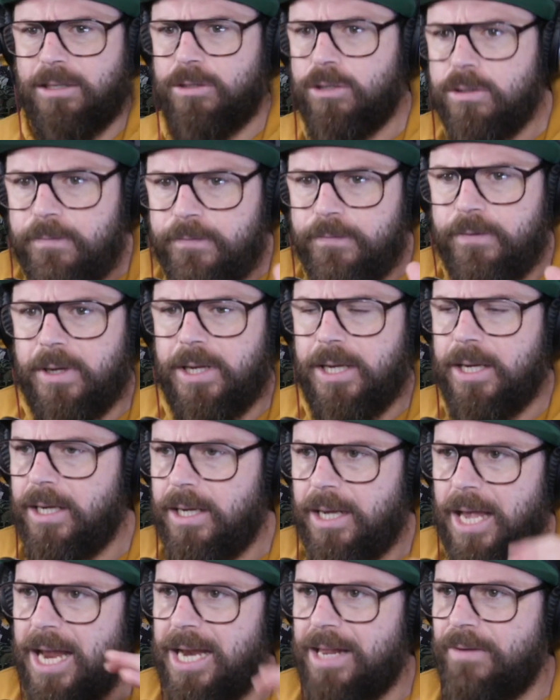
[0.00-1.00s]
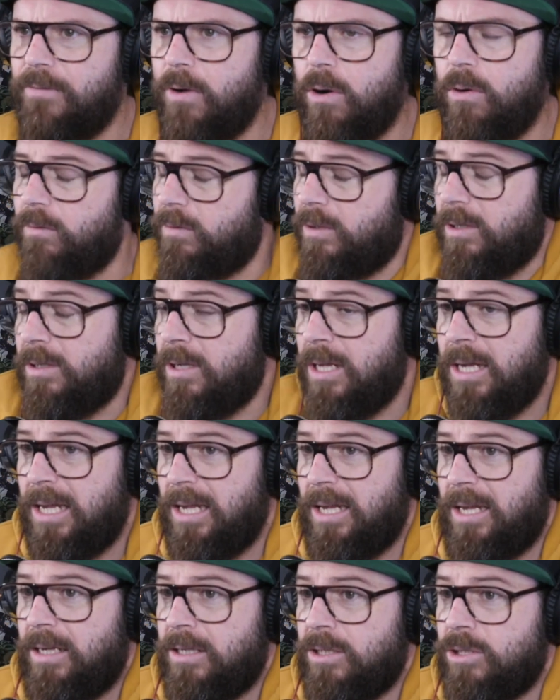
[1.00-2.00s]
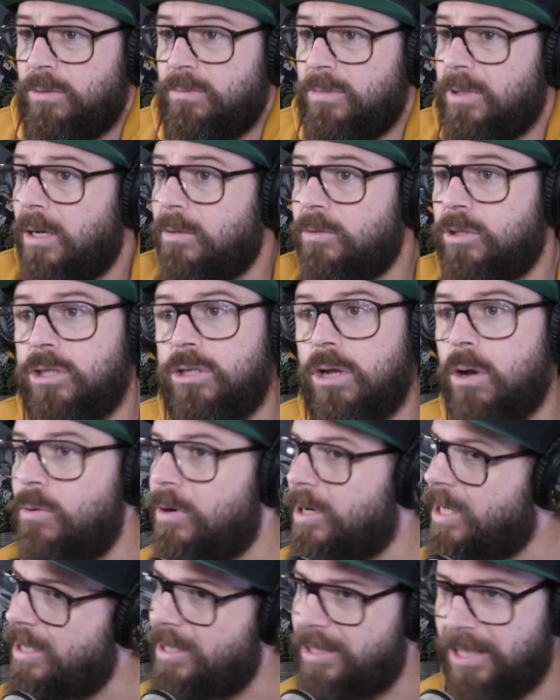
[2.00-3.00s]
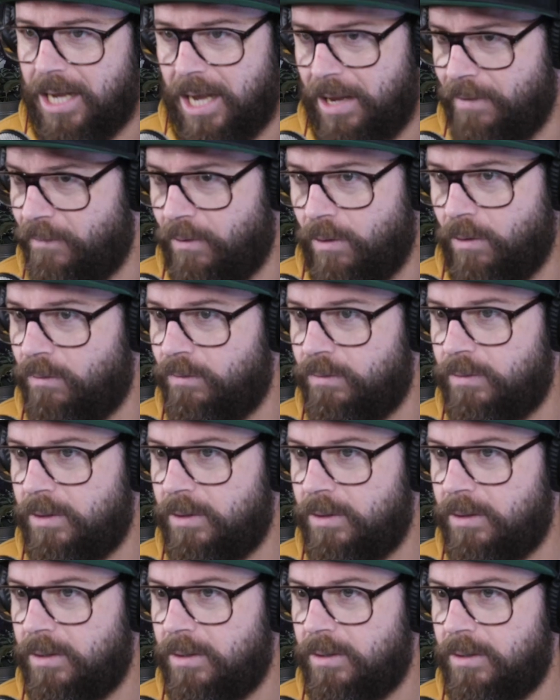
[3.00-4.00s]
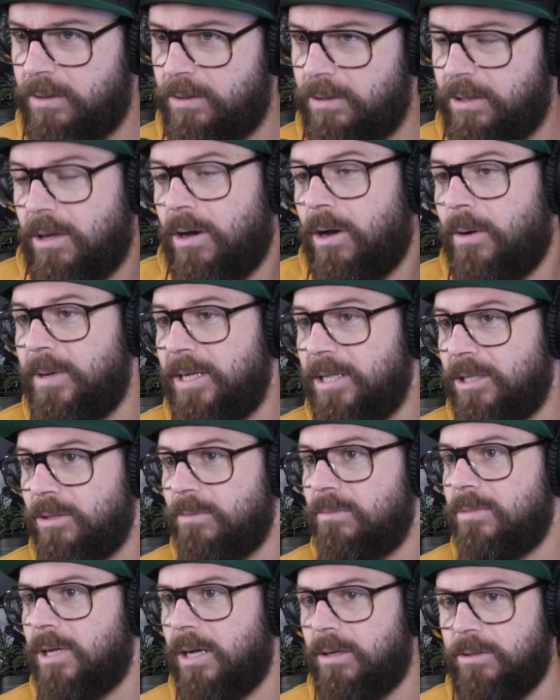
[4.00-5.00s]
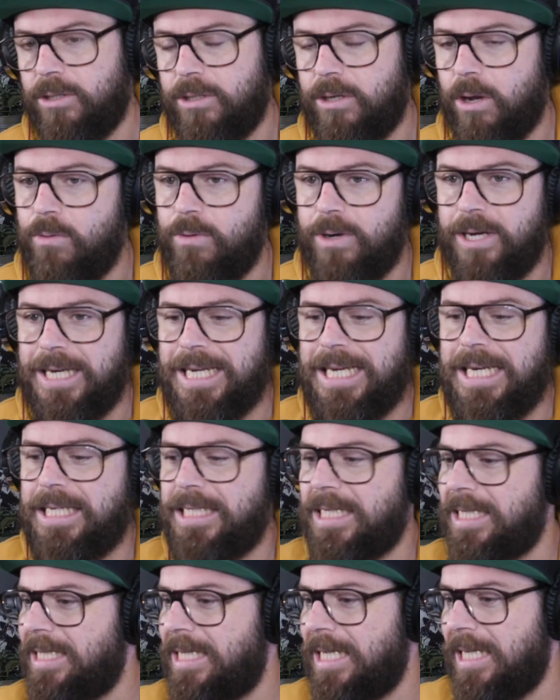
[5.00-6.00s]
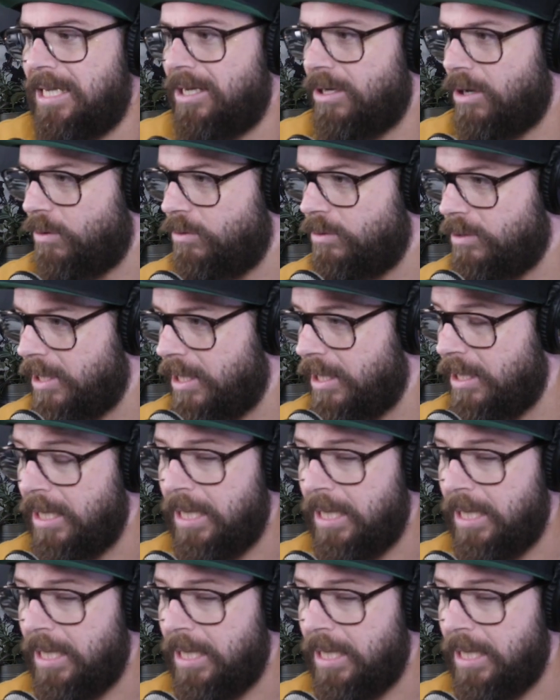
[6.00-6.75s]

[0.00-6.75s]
just fucking getting involved. And sometimes you don't need to get involved. Do you know what I mean? Sometimes you don't need to stick your nose in.